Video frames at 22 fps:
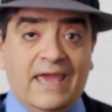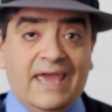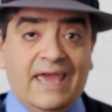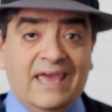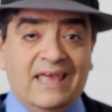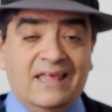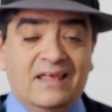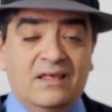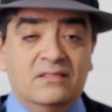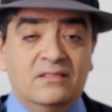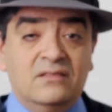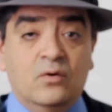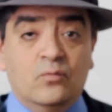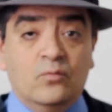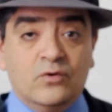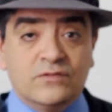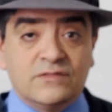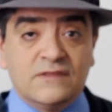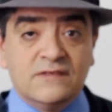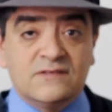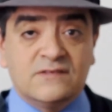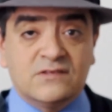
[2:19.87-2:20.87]
And
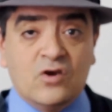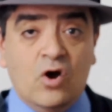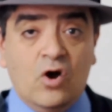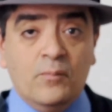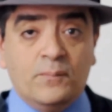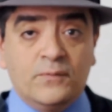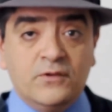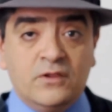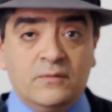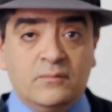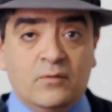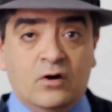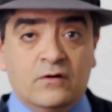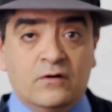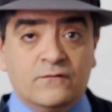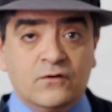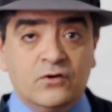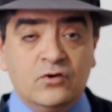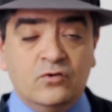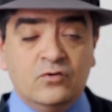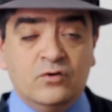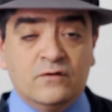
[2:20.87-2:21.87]
with the scope of the
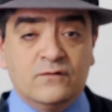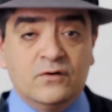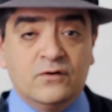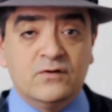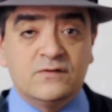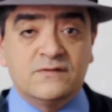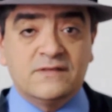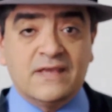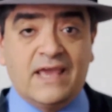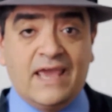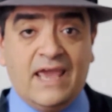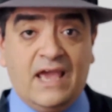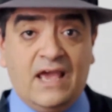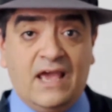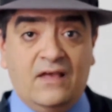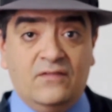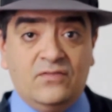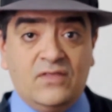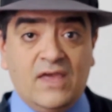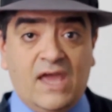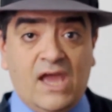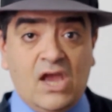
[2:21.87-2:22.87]
Marvel Universe
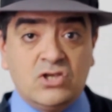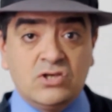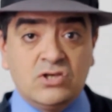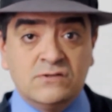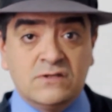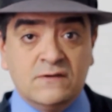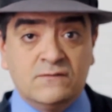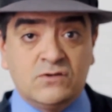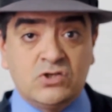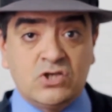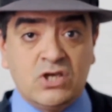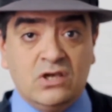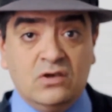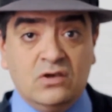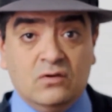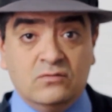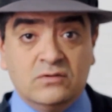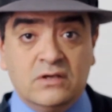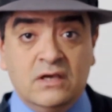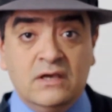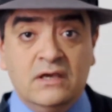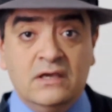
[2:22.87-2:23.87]
and the Agents of
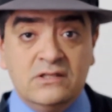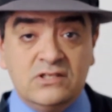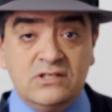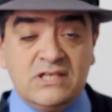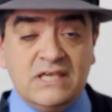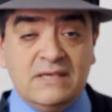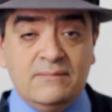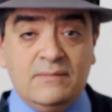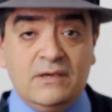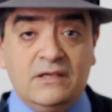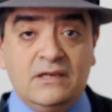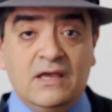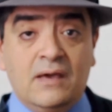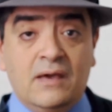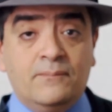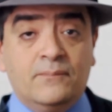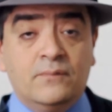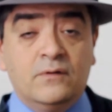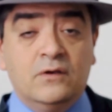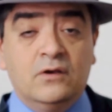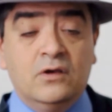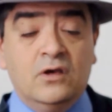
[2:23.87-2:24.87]
S.H.I.E.L.D. teaming
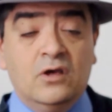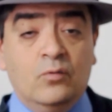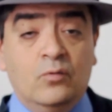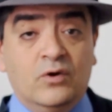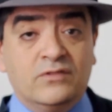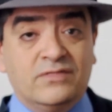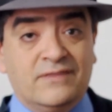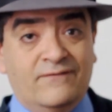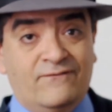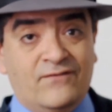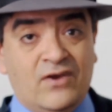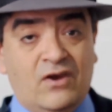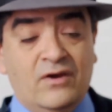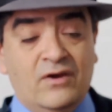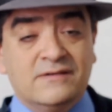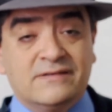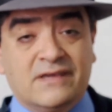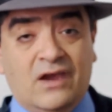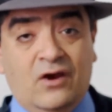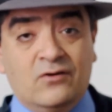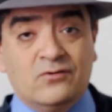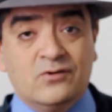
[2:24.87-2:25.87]
up with the
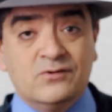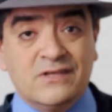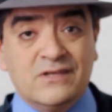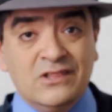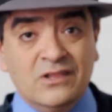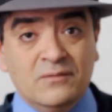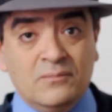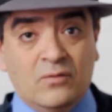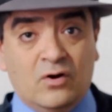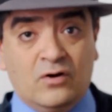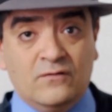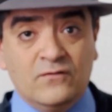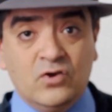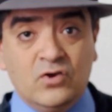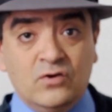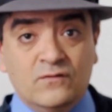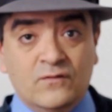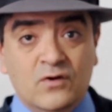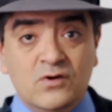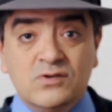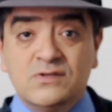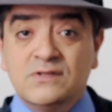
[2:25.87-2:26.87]
various characters in the Marvel
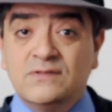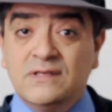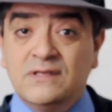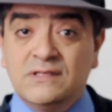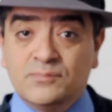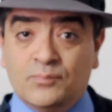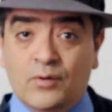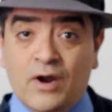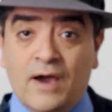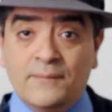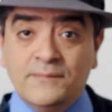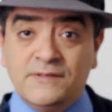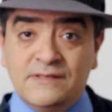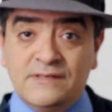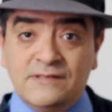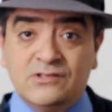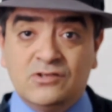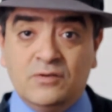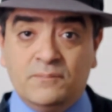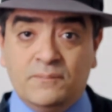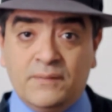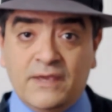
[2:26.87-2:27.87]
Universe, this
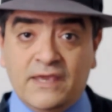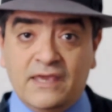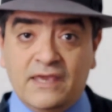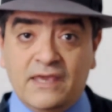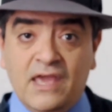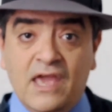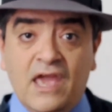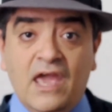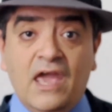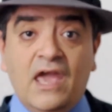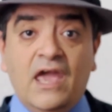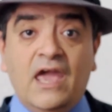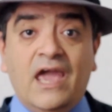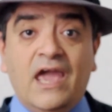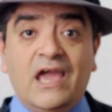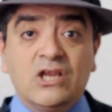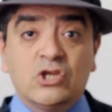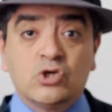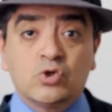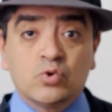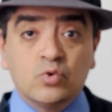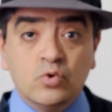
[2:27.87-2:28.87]
promises to be
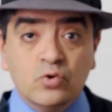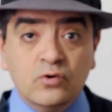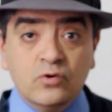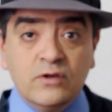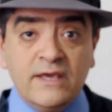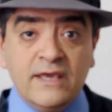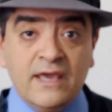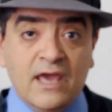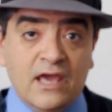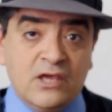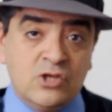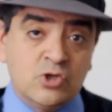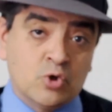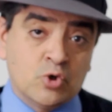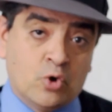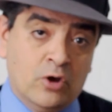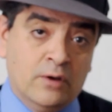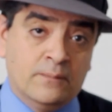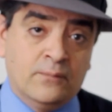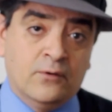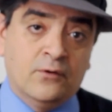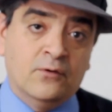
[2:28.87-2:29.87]
a truly
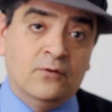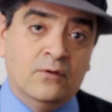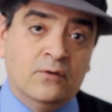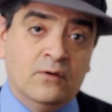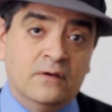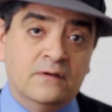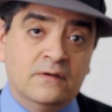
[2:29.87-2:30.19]
enjoyable